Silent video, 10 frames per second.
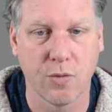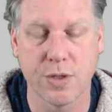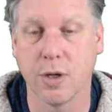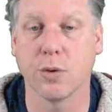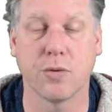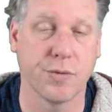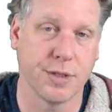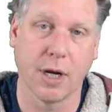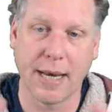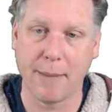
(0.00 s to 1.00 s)
Results are
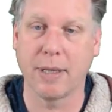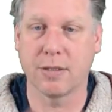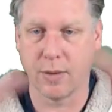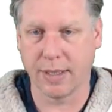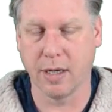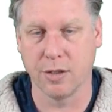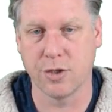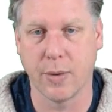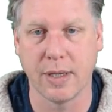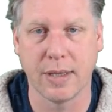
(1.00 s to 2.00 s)
obviously dynamic, so it can't
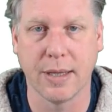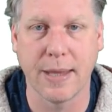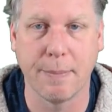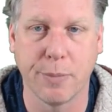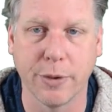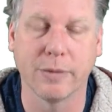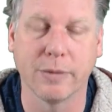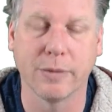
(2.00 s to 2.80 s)
show anything at that point.